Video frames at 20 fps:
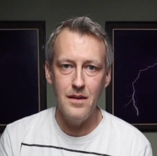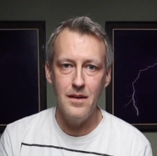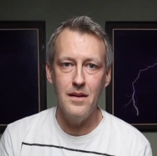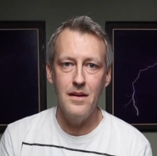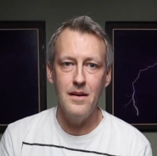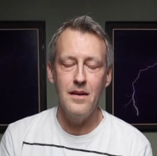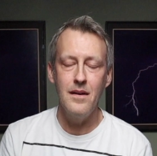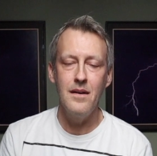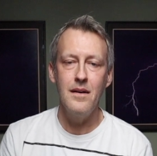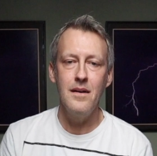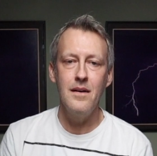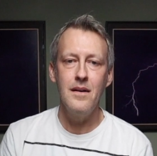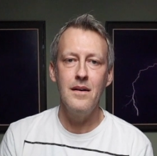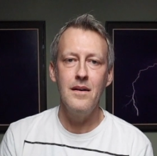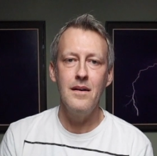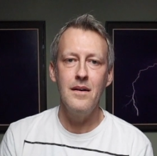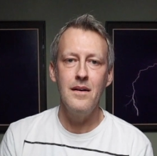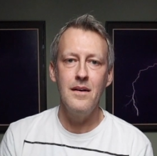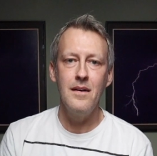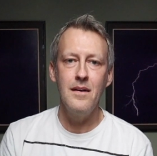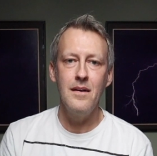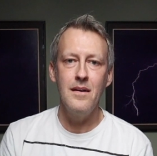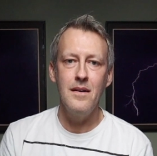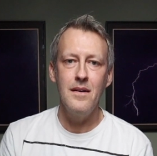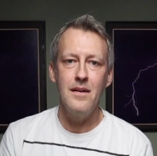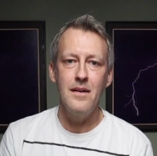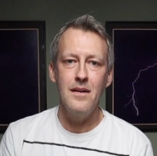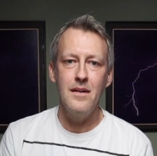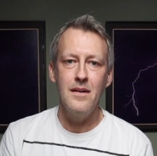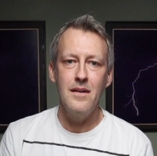
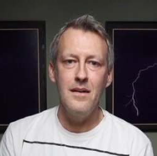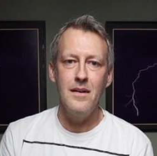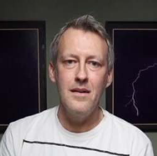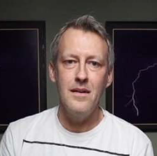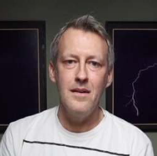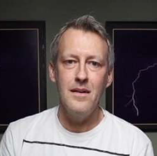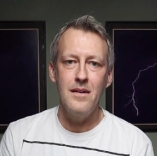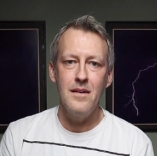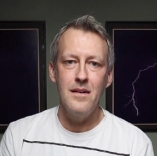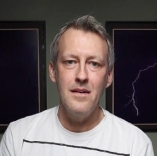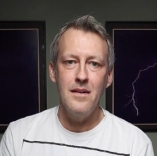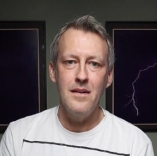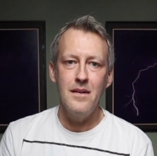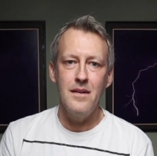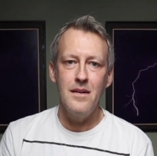Nothing is said.